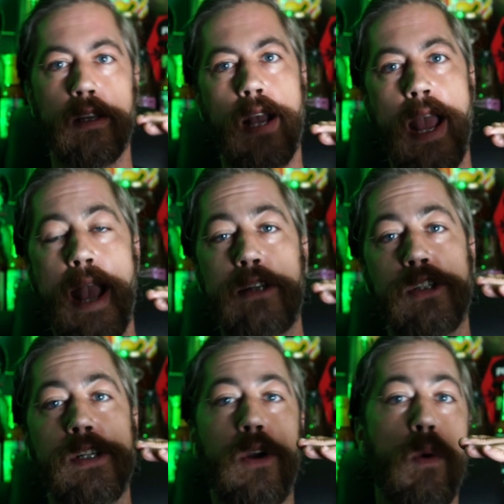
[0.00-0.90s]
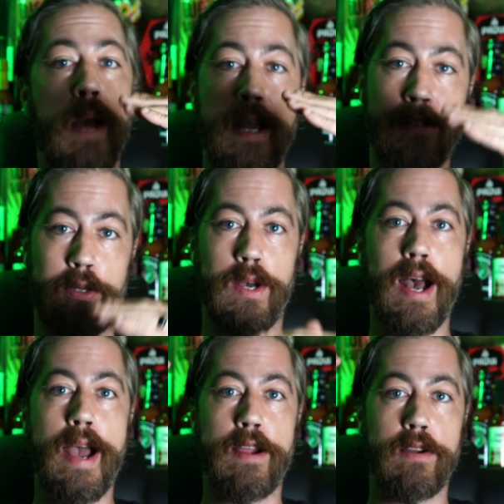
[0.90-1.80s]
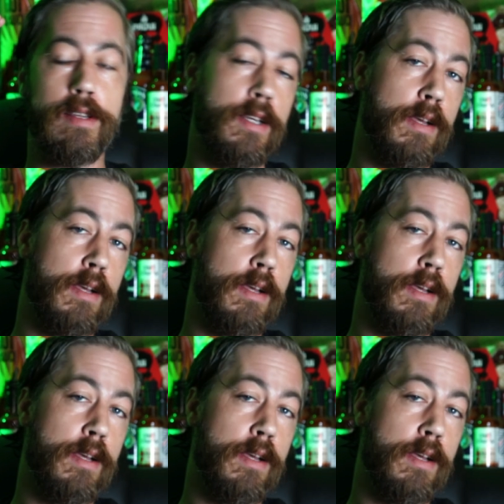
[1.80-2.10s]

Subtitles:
I actually go back to a higher